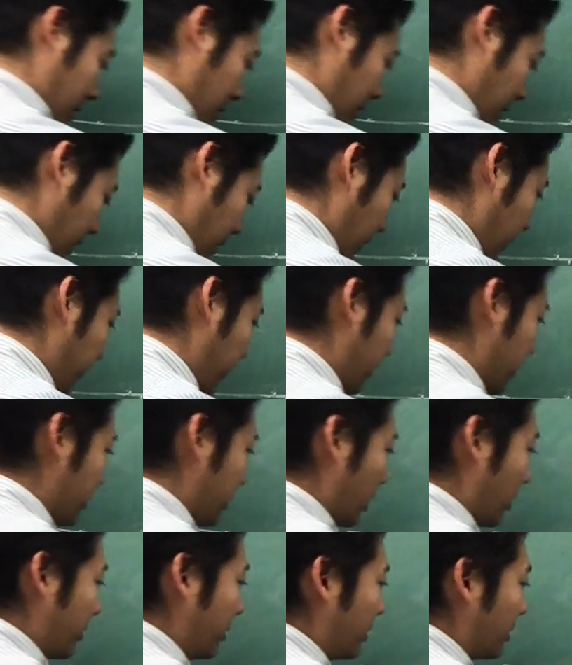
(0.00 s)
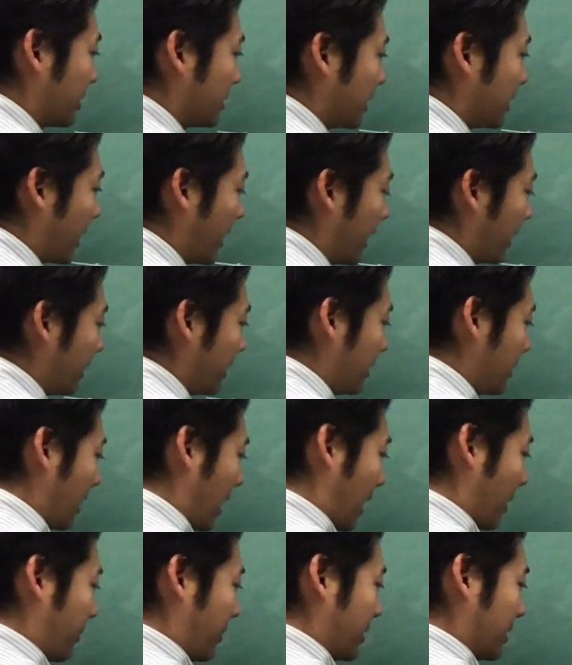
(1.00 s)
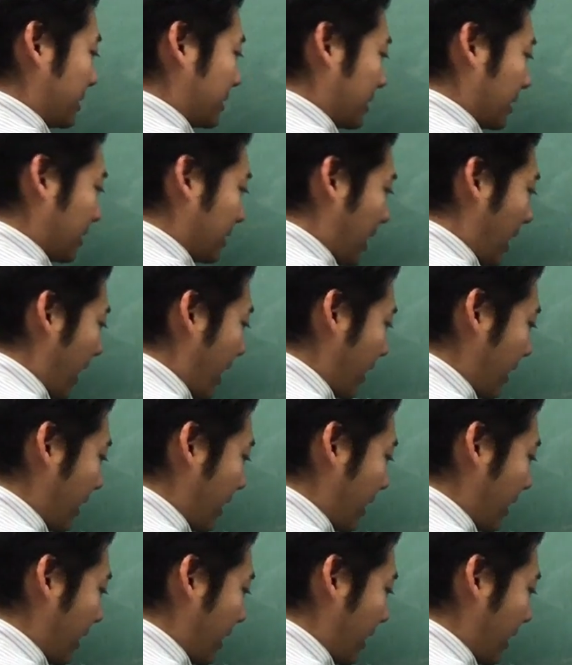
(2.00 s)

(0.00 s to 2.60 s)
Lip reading: If your terminal side happens to lie